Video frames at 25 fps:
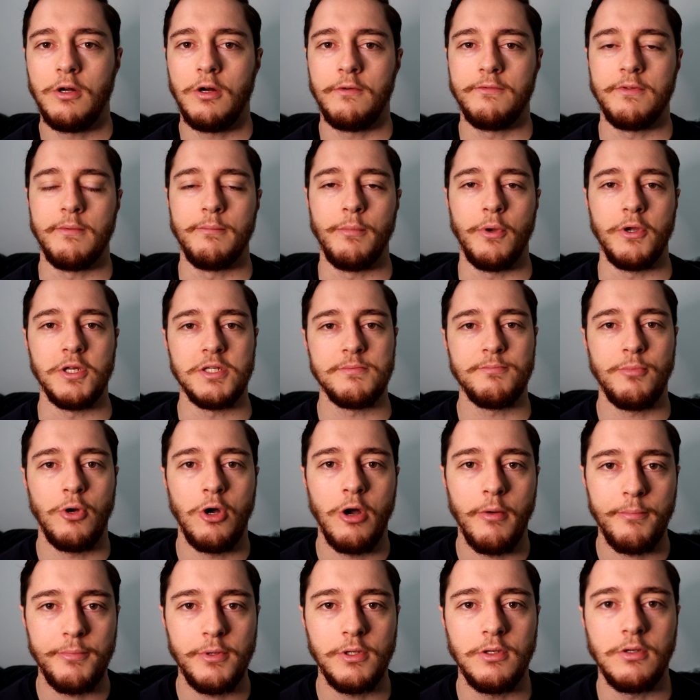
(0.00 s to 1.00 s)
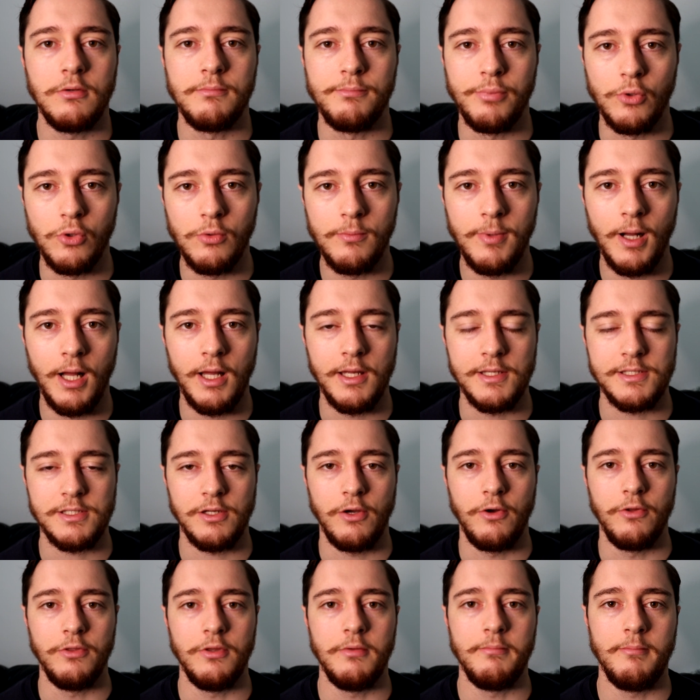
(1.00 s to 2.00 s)
of the most popular bull
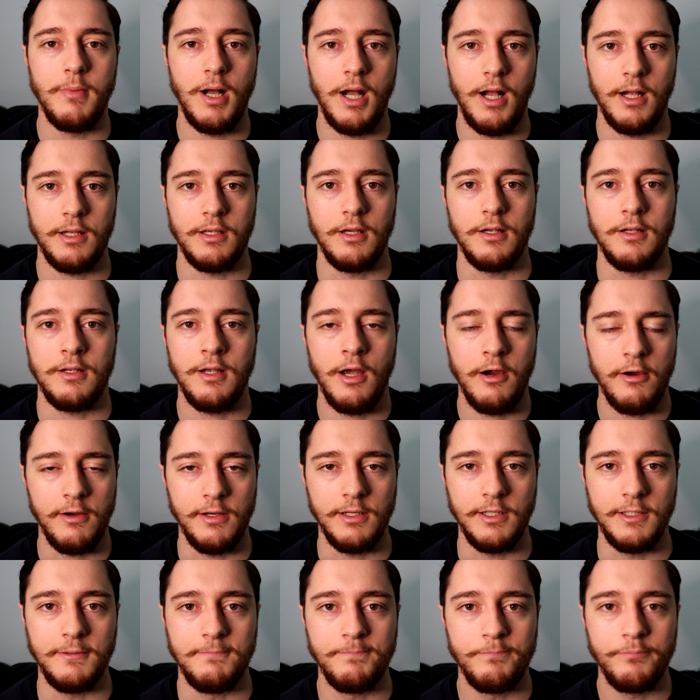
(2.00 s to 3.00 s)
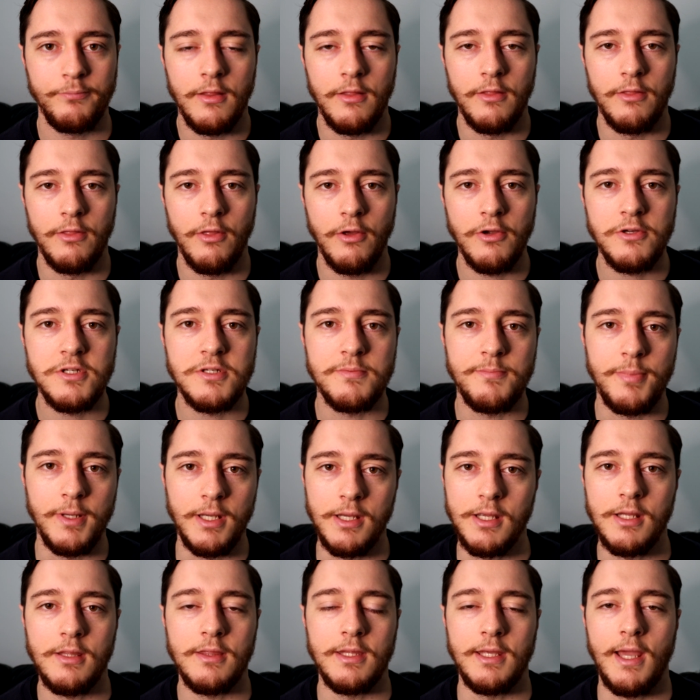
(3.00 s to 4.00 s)
bars on the market currently. Those
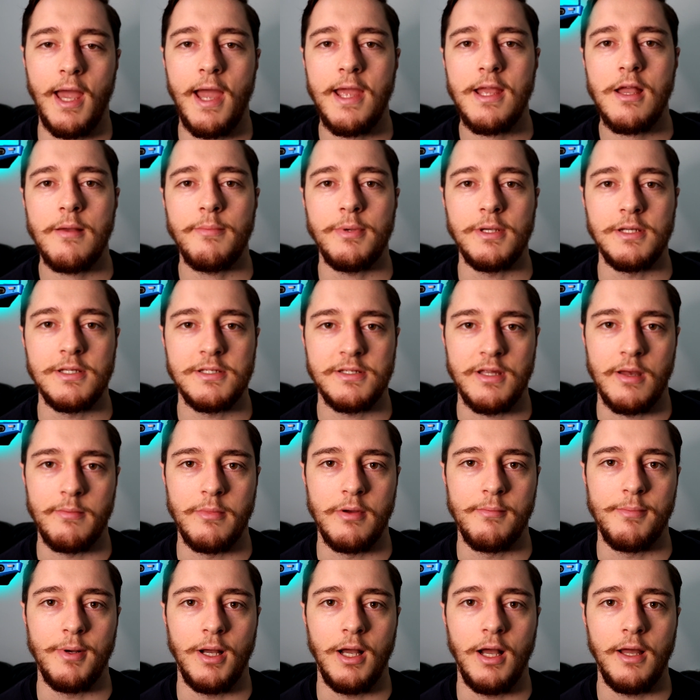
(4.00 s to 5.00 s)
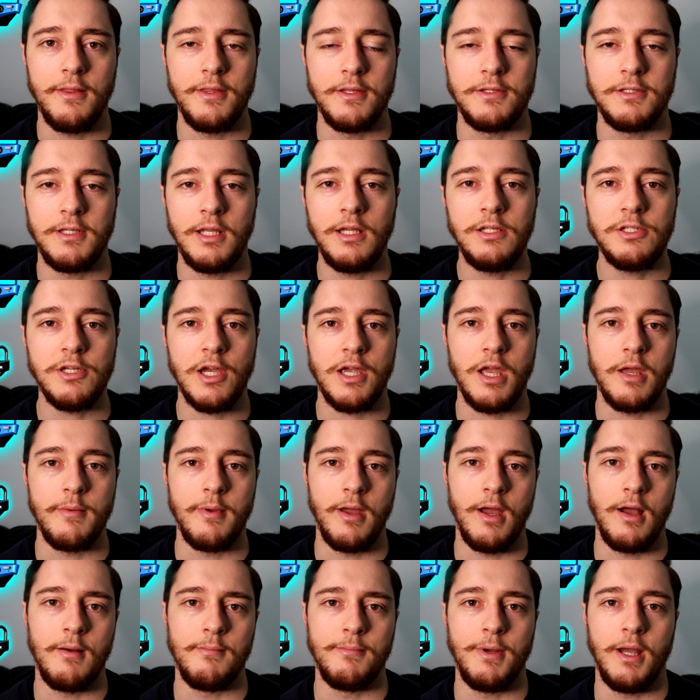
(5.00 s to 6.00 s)
being the ARB Summit bar, the TJM
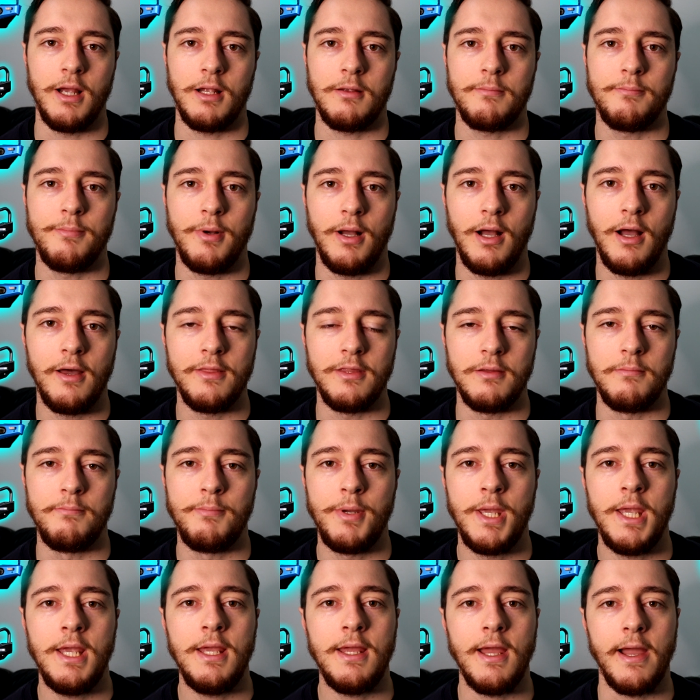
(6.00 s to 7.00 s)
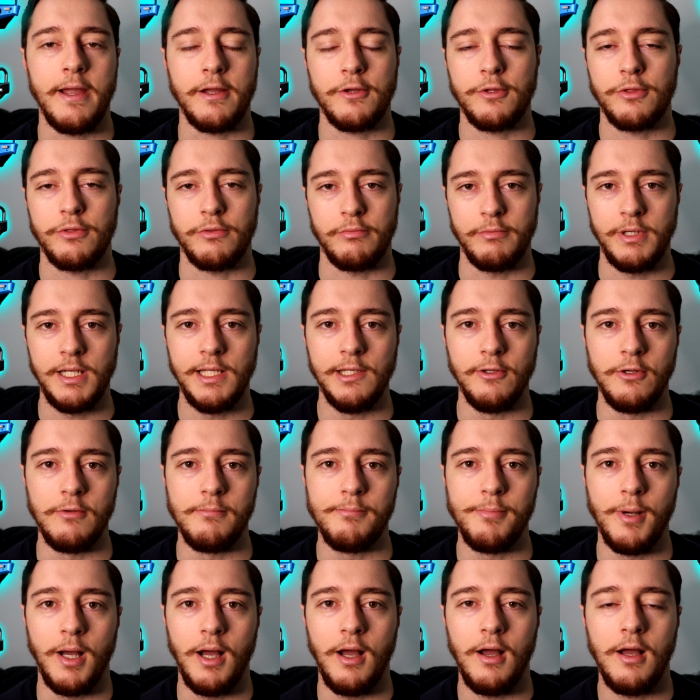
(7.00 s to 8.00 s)
Outback bar, the PIAC
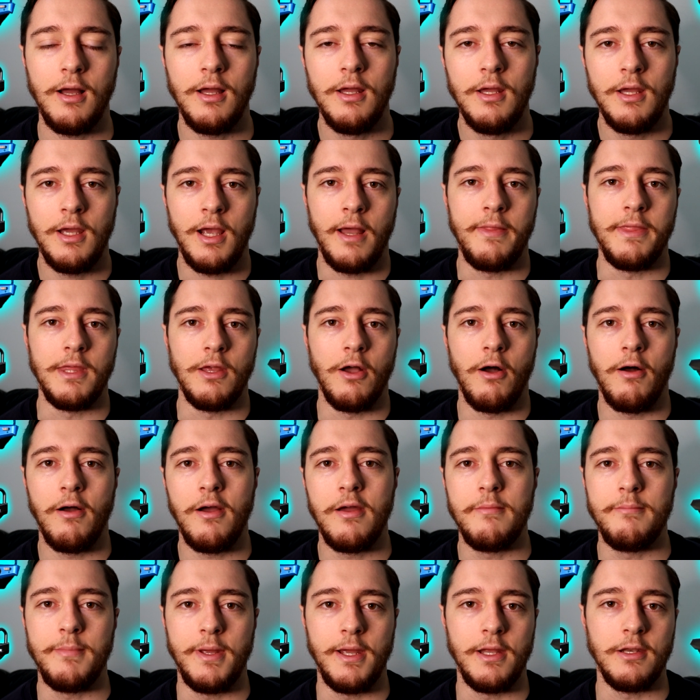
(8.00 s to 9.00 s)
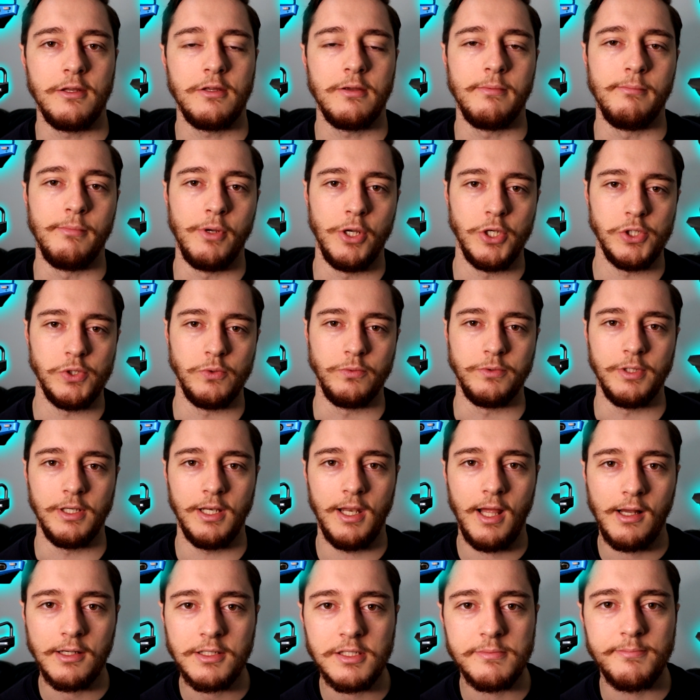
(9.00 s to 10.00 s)
3-loop bar, and the Ironman Commercial
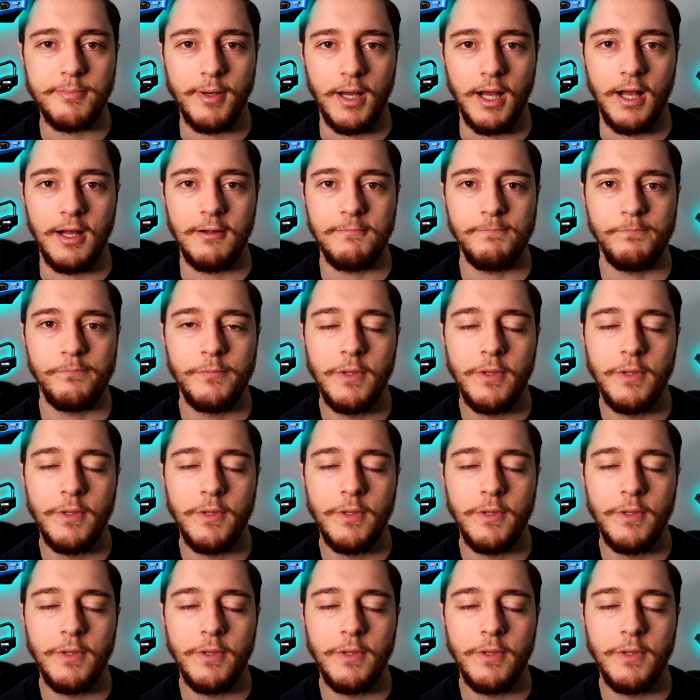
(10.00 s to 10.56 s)
Deluxe bar.